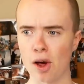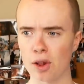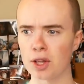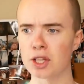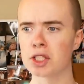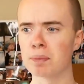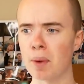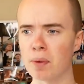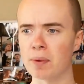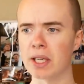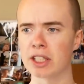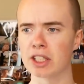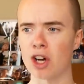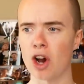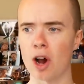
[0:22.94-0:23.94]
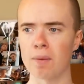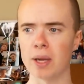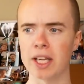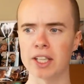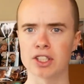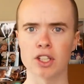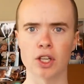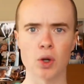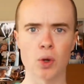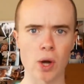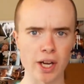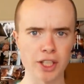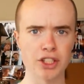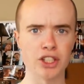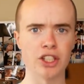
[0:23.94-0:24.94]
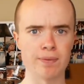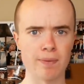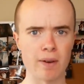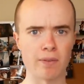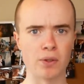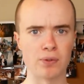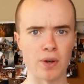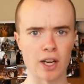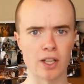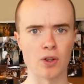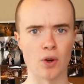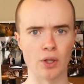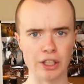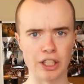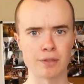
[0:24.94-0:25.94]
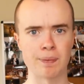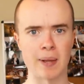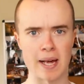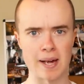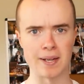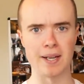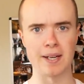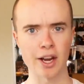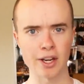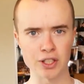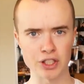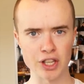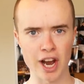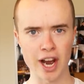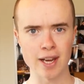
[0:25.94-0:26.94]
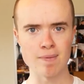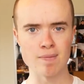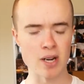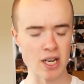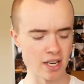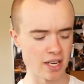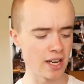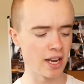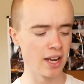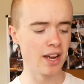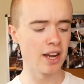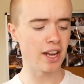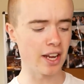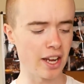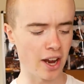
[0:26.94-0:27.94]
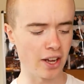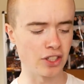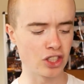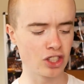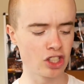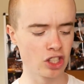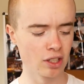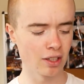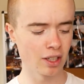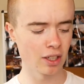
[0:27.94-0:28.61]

At this moment in time, he is the craziest motherfucker on this planet, and his name is...